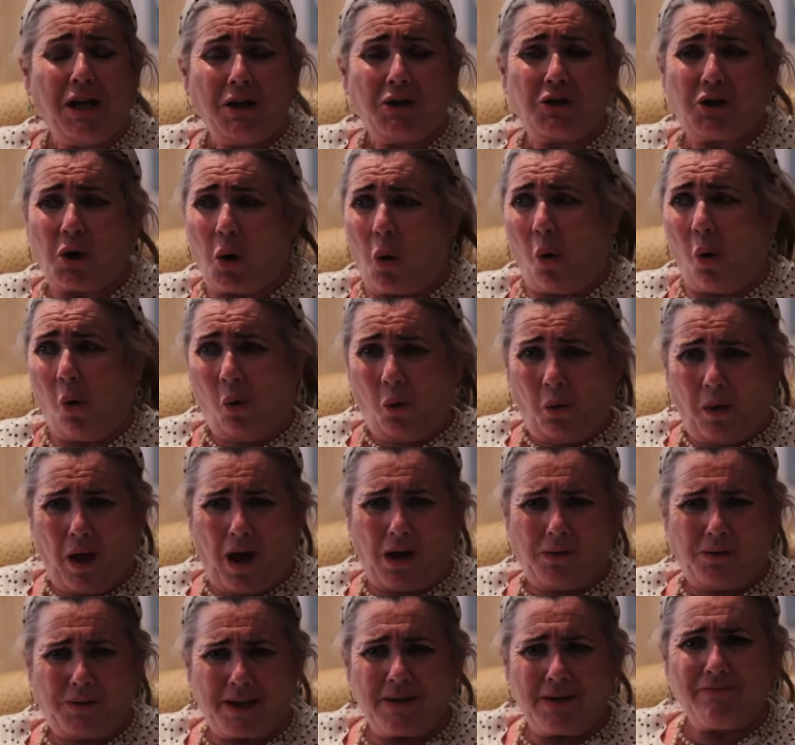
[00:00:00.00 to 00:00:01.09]
to all
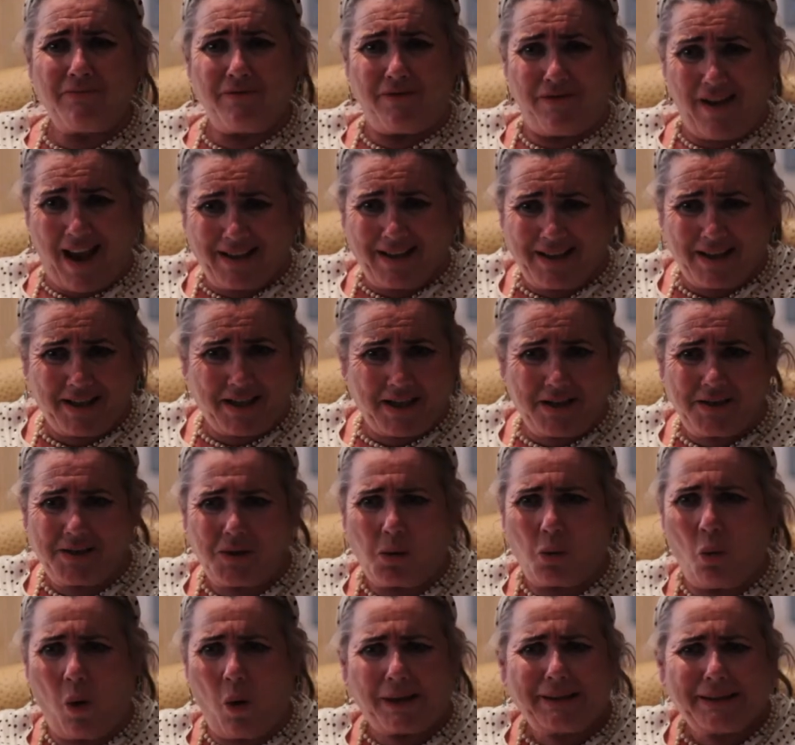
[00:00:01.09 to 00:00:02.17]
those investors
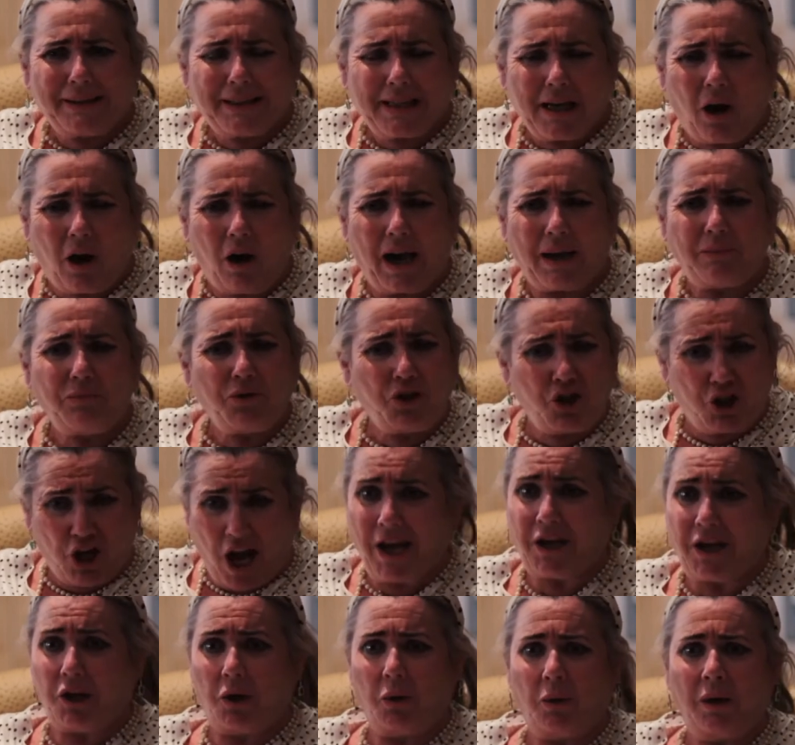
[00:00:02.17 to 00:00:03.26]
at one time,
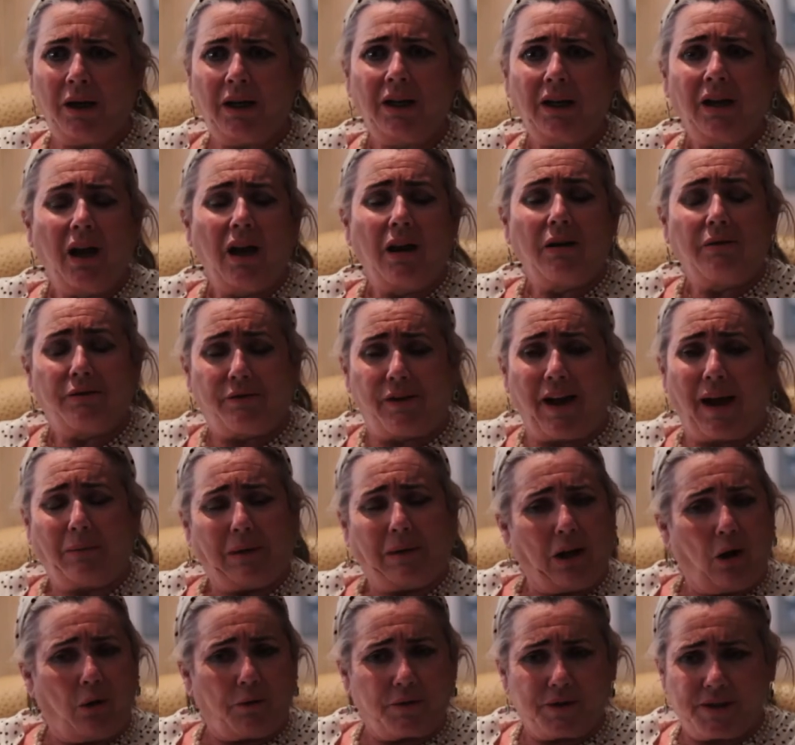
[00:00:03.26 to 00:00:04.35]
genuine
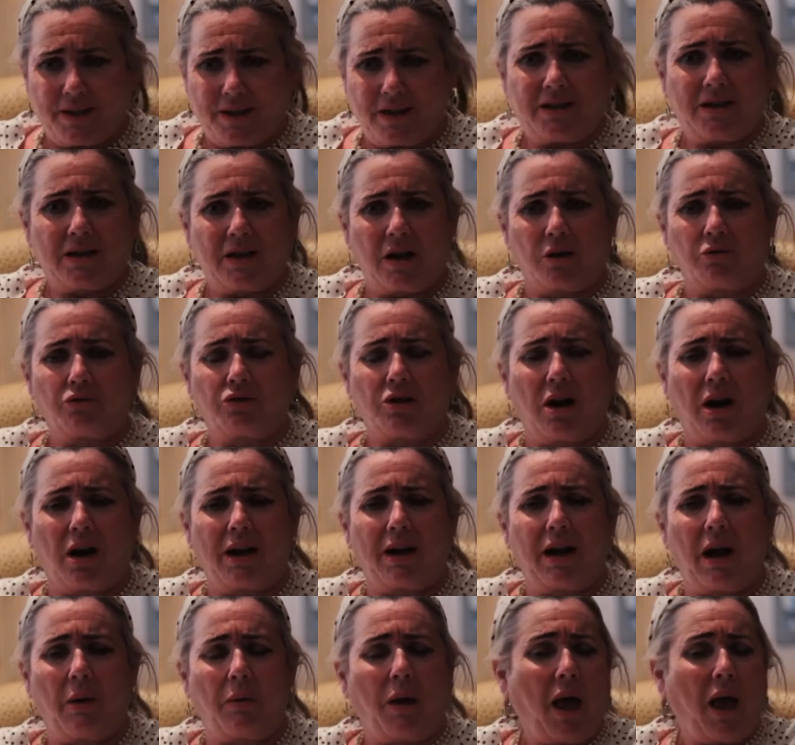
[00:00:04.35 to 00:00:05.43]
family offices and ultra high
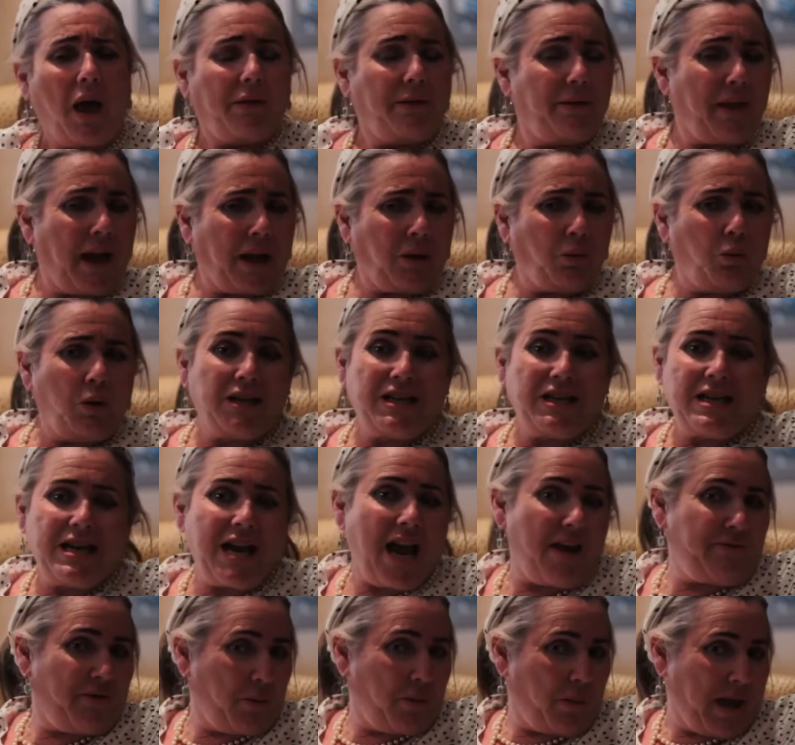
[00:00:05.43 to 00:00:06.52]
net They would
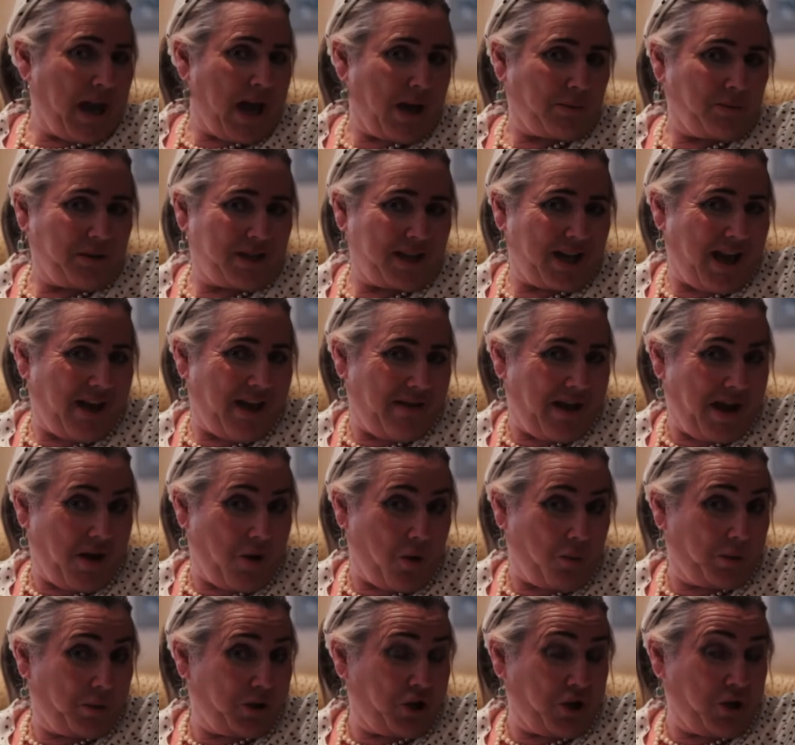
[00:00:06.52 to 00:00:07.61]
never be able to get that
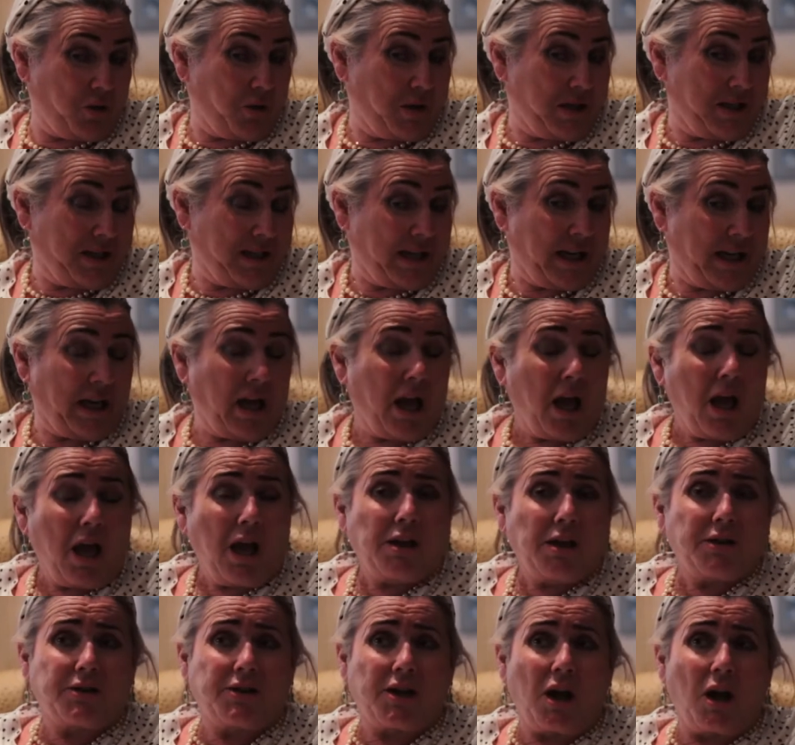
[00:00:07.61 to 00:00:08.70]
opportunity.
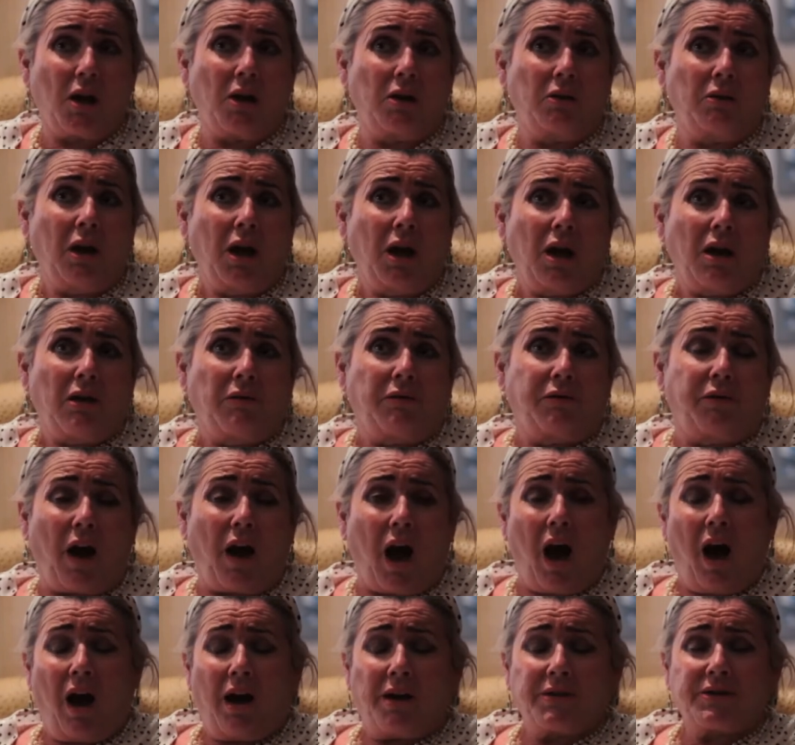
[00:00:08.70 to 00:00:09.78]
So for
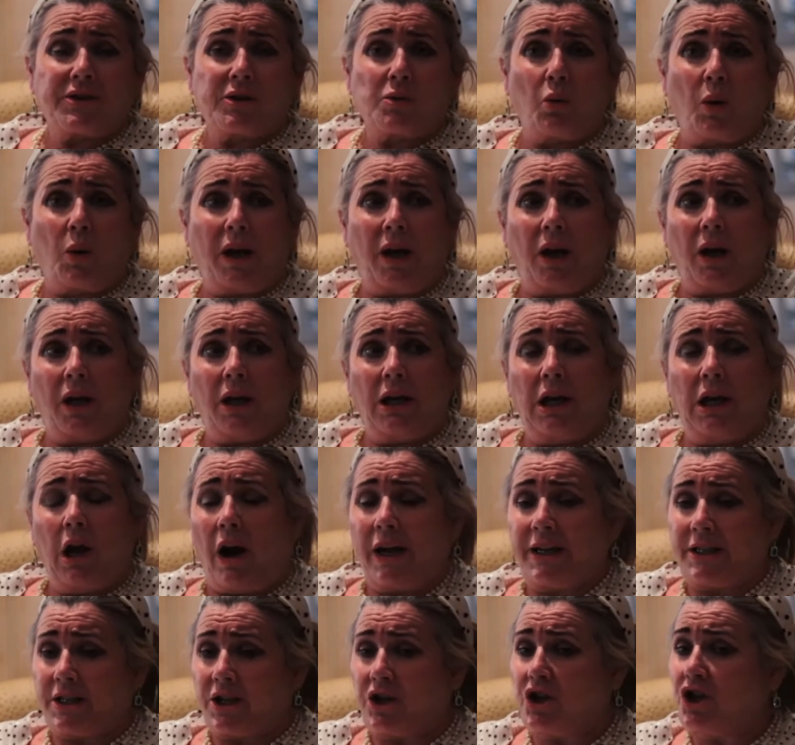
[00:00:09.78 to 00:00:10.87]
us, we
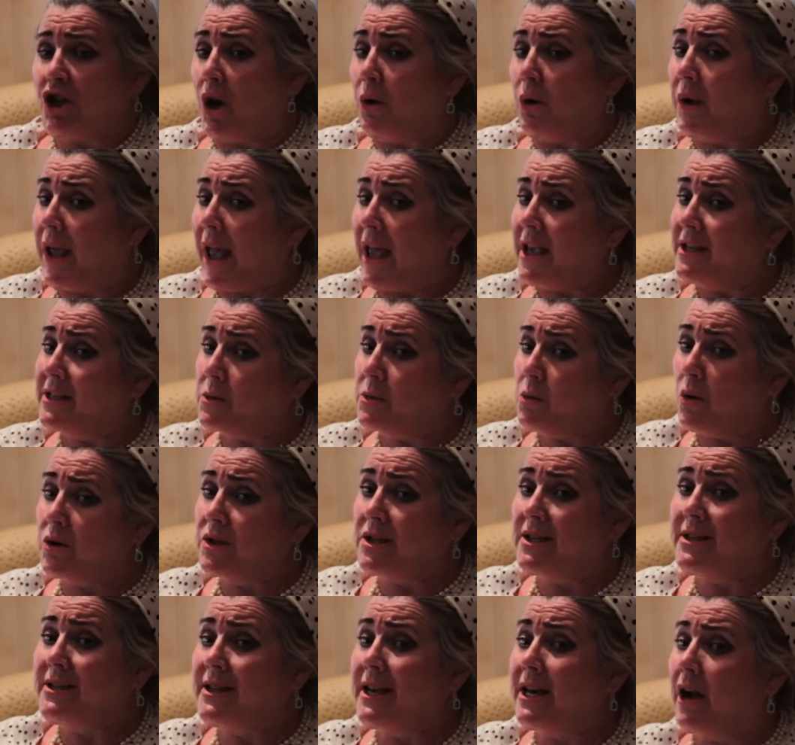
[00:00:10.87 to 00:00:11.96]
like to showcase
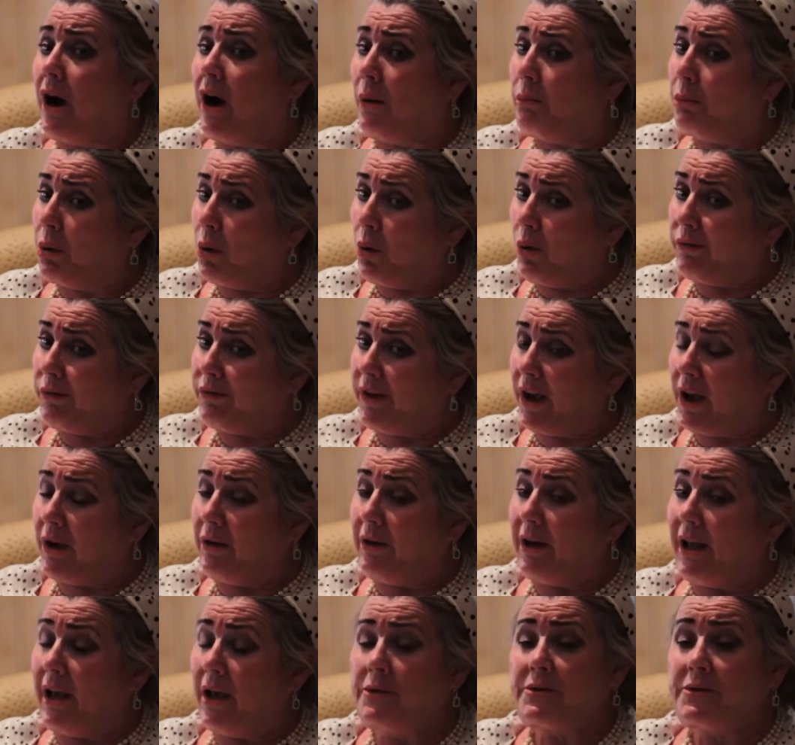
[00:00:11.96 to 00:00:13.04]
what is in our
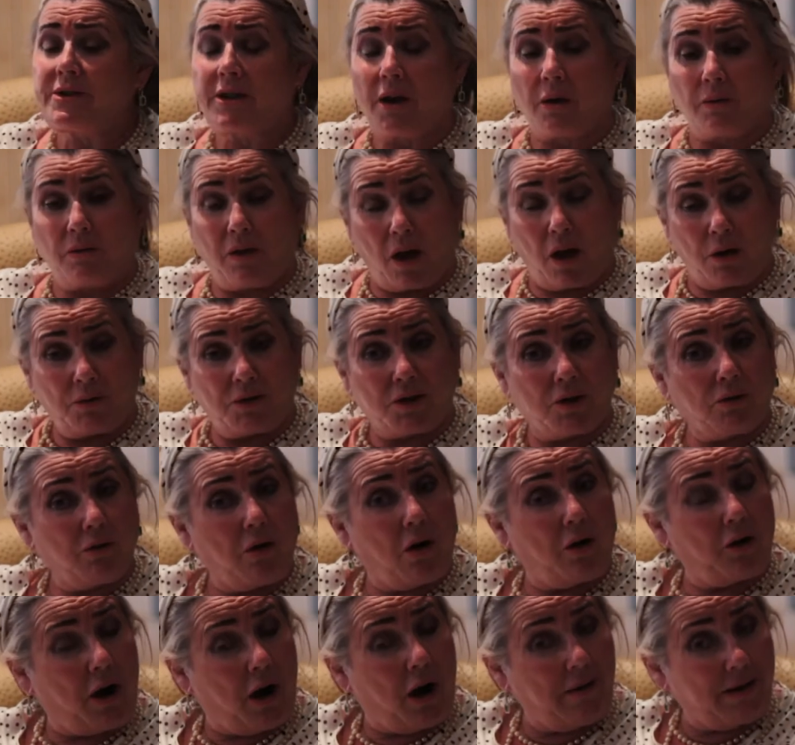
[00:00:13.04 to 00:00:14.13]
portfolio. So those are
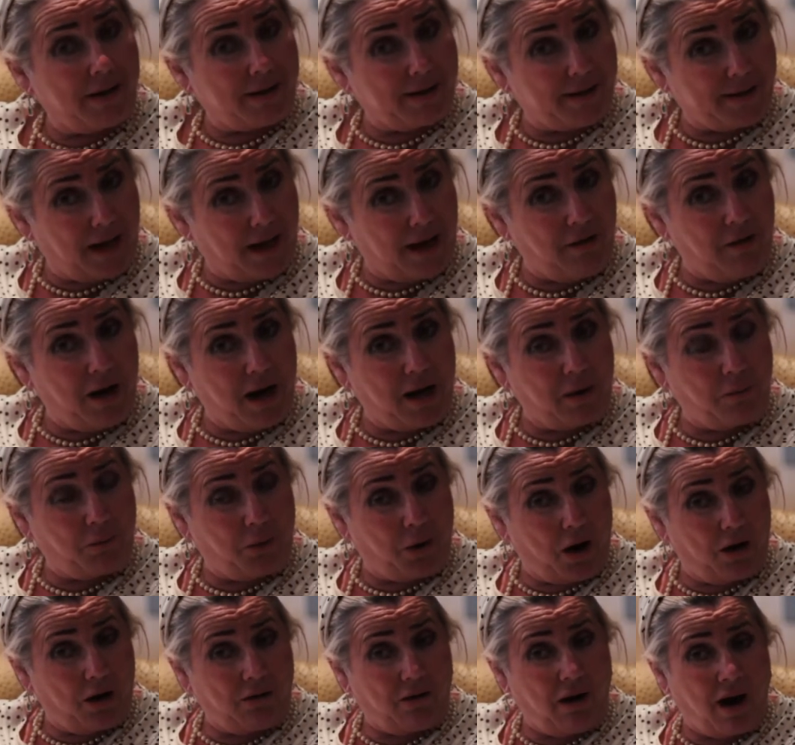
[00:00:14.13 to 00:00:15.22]
on our Accelerate
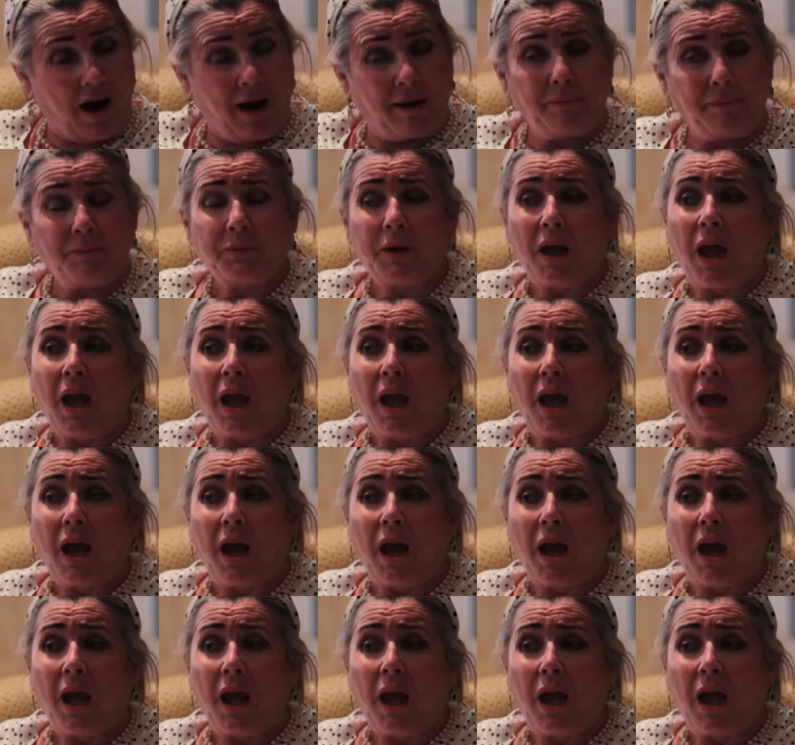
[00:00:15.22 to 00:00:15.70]
program.